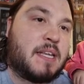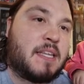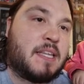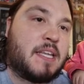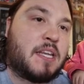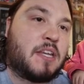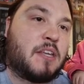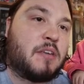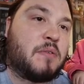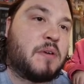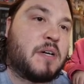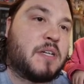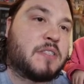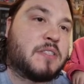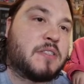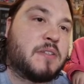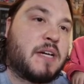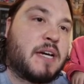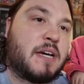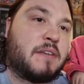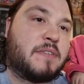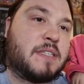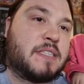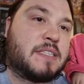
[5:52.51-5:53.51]
And then you
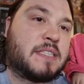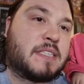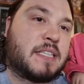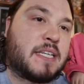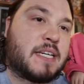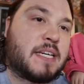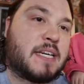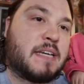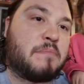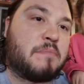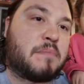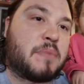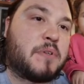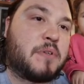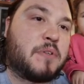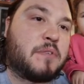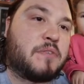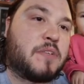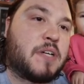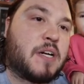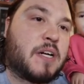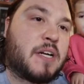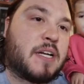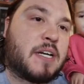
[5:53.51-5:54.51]
also have his like
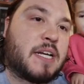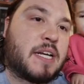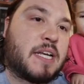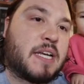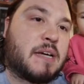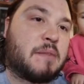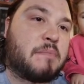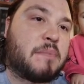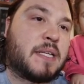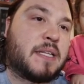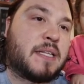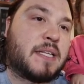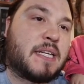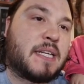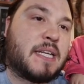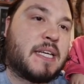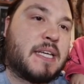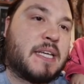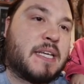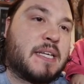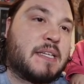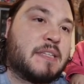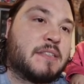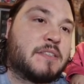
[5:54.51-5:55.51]
improved targeting
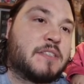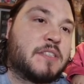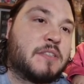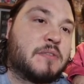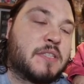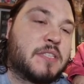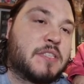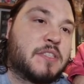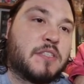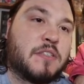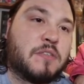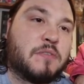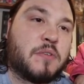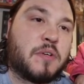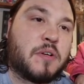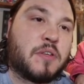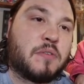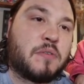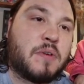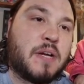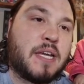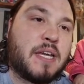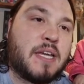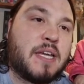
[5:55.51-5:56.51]
ability, so on and so
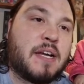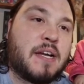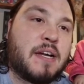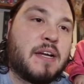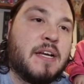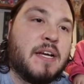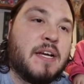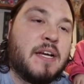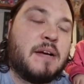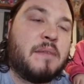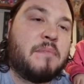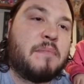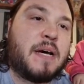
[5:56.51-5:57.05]
forth right here.